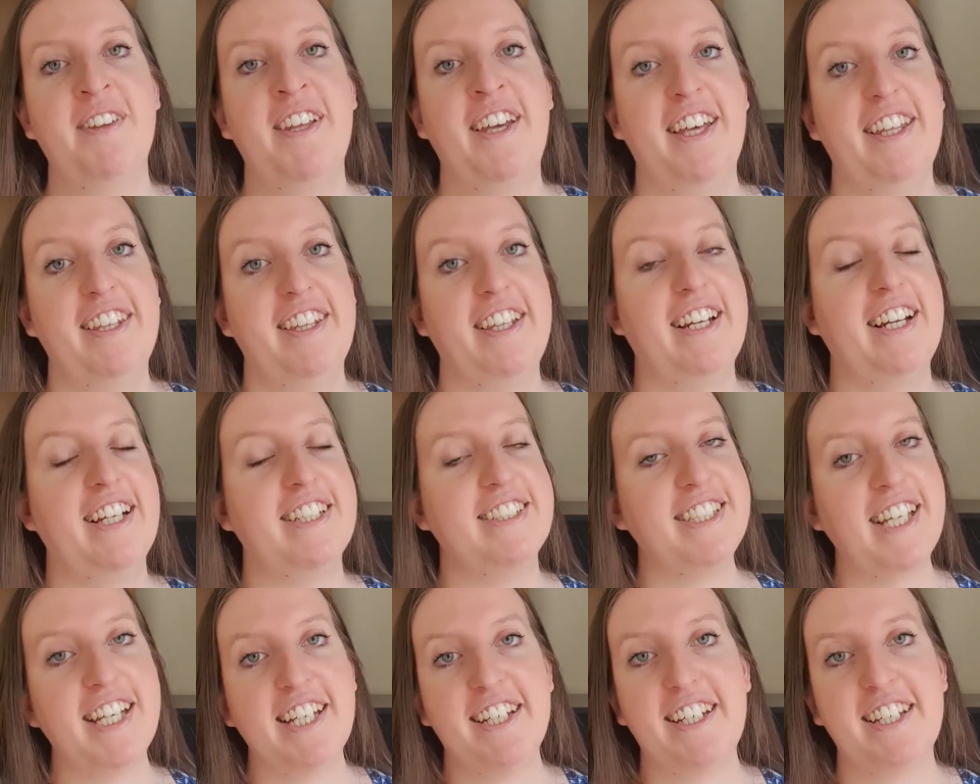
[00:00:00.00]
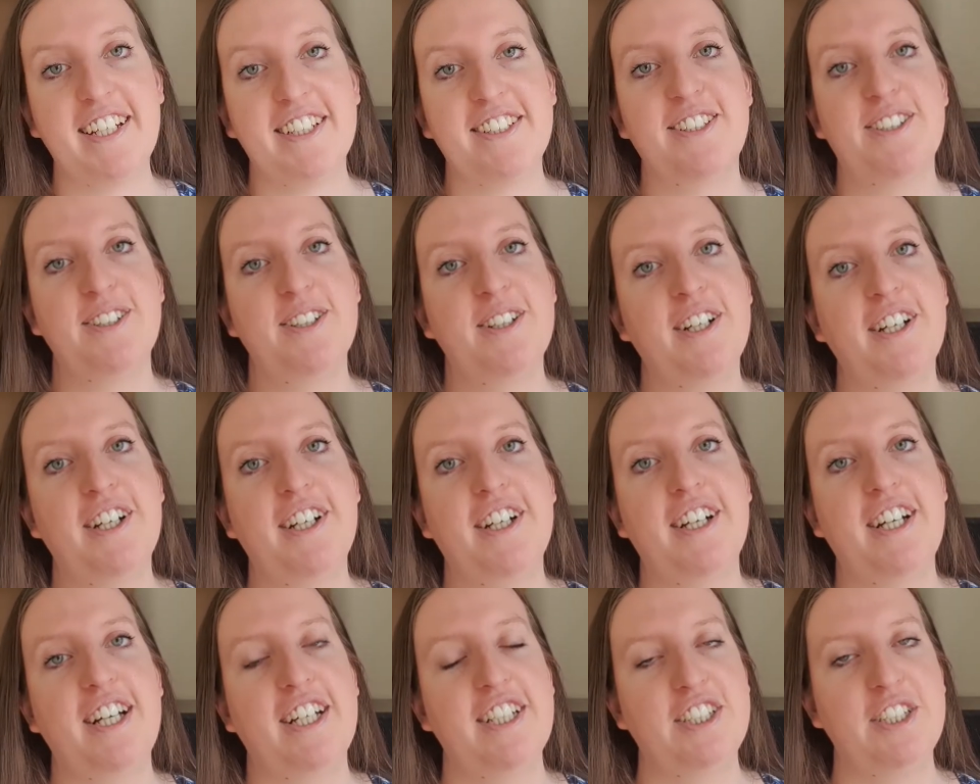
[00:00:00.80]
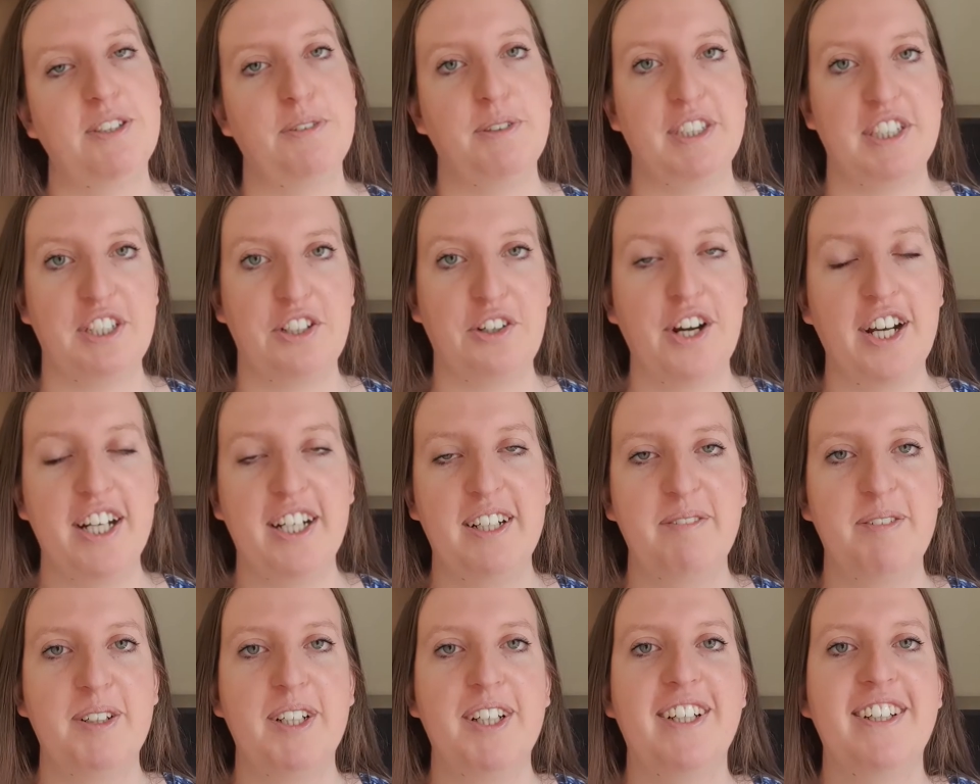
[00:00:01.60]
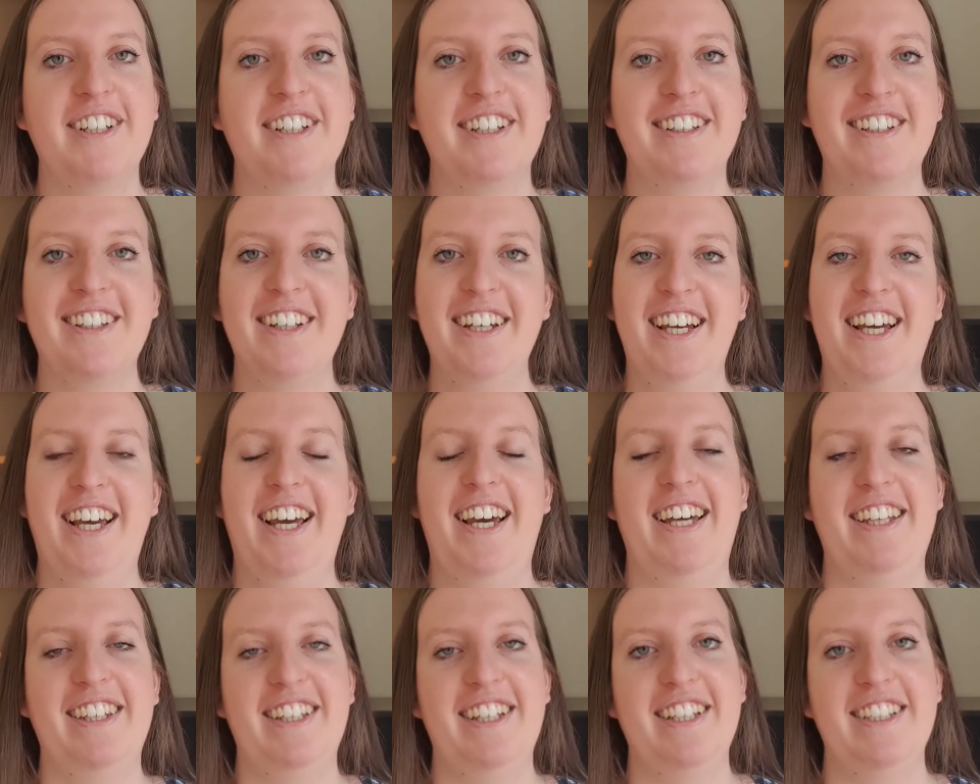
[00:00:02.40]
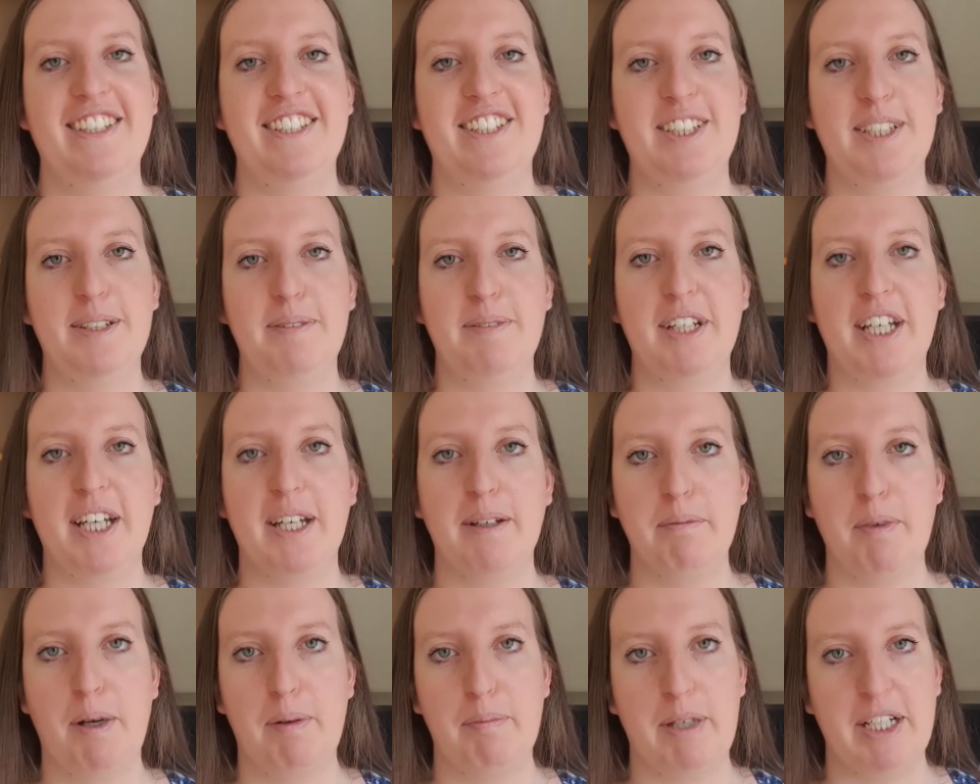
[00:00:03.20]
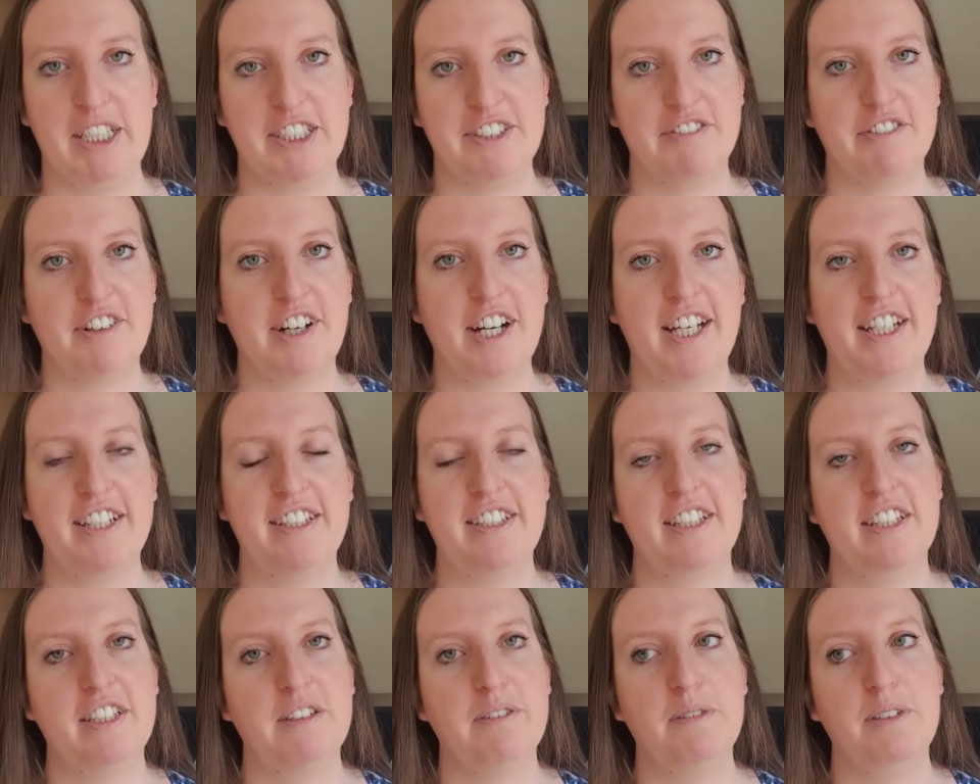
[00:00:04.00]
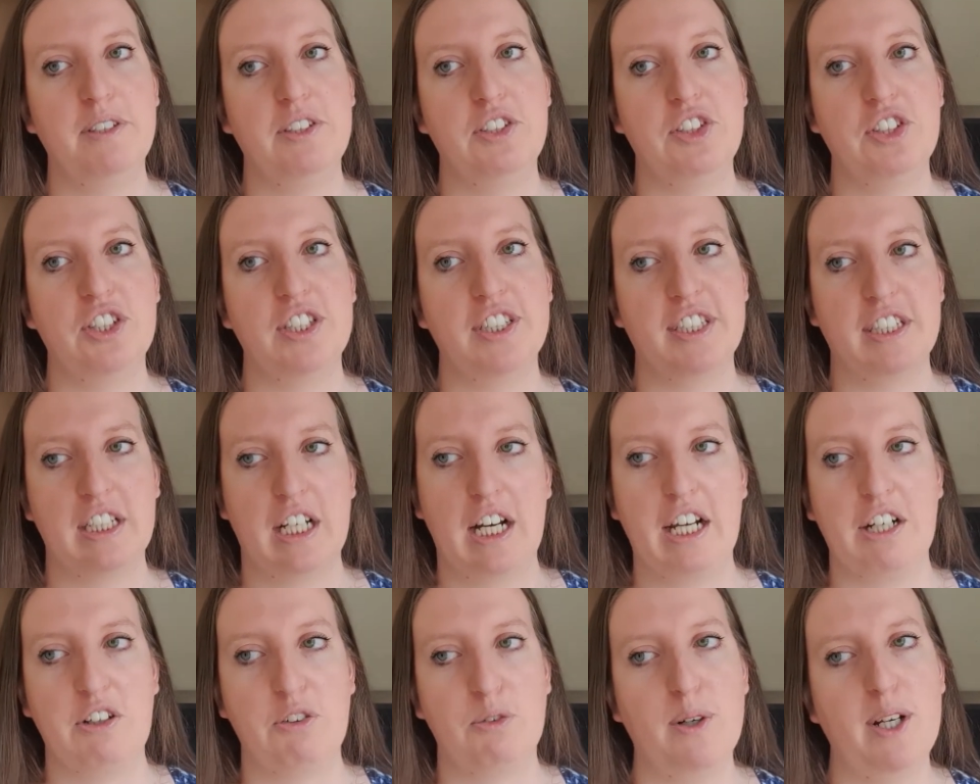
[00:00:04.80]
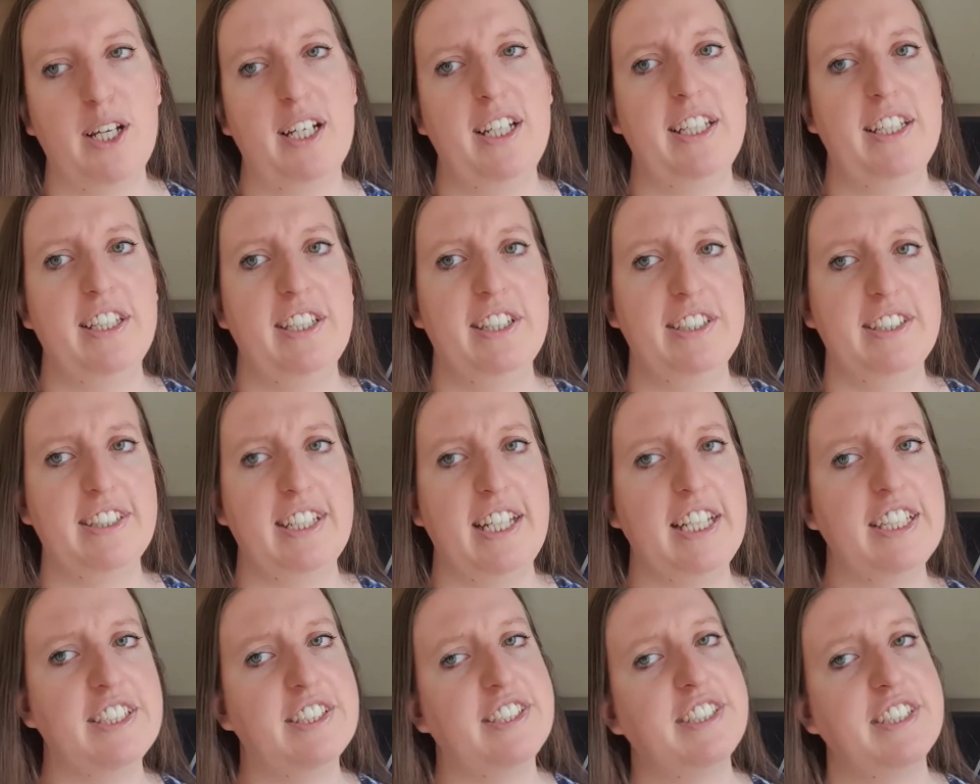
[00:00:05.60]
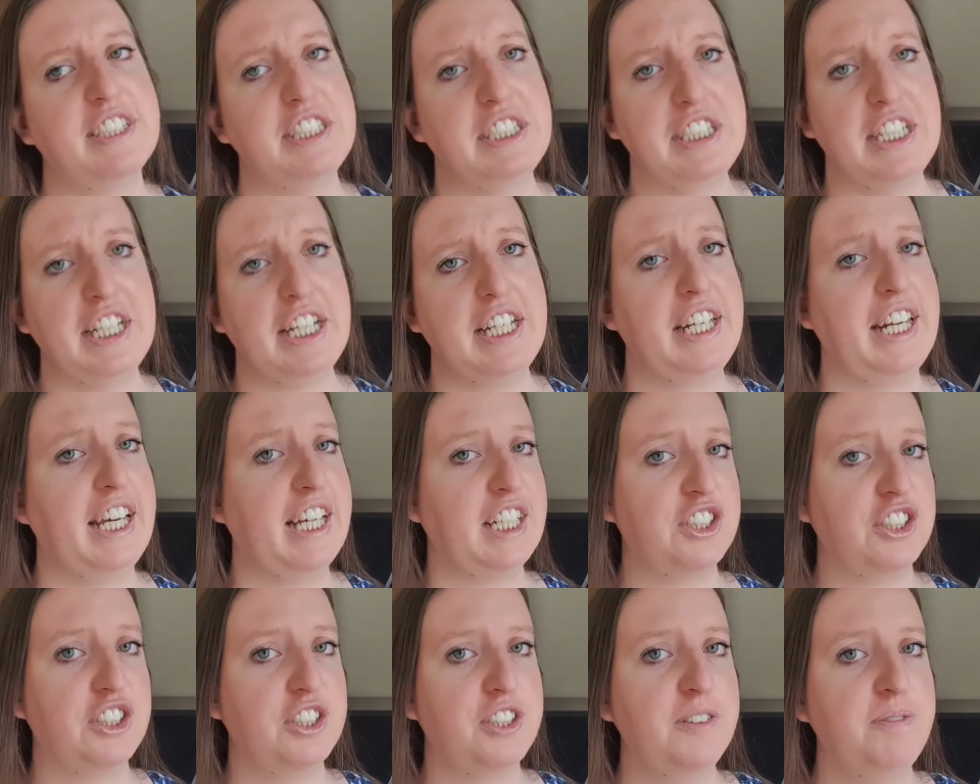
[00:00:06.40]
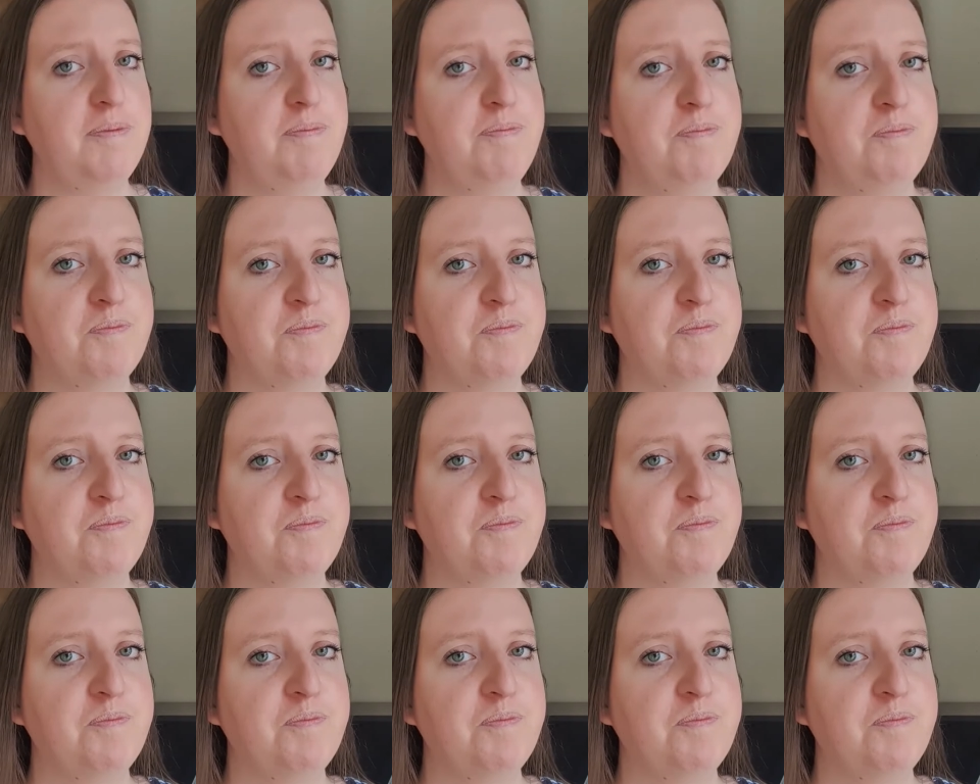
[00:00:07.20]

And then I sat next to her, and she was incredible, and then she became my best friend, and it was just like really this instant connection.